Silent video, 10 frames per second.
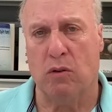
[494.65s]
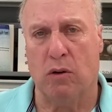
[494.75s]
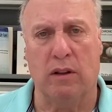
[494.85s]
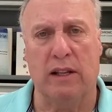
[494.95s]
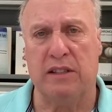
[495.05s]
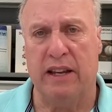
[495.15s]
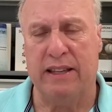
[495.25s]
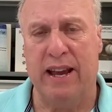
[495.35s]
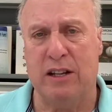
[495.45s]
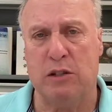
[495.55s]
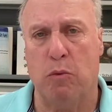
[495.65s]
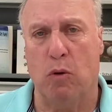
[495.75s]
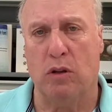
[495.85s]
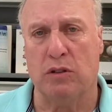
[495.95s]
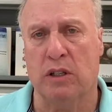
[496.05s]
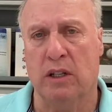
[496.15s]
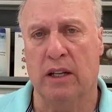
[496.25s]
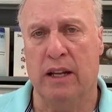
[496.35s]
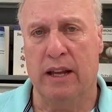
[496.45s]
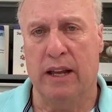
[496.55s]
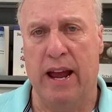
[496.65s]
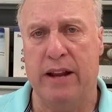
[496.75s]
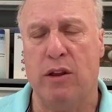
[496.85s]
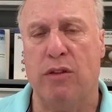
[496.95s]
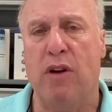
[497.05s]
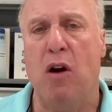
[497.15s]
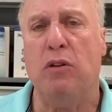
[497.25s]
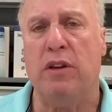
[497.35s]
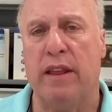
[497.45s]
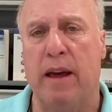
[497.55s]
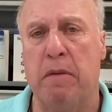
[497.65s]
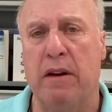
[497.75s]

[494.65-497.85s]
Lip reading: or let's say tennis balls, and you throw it to them.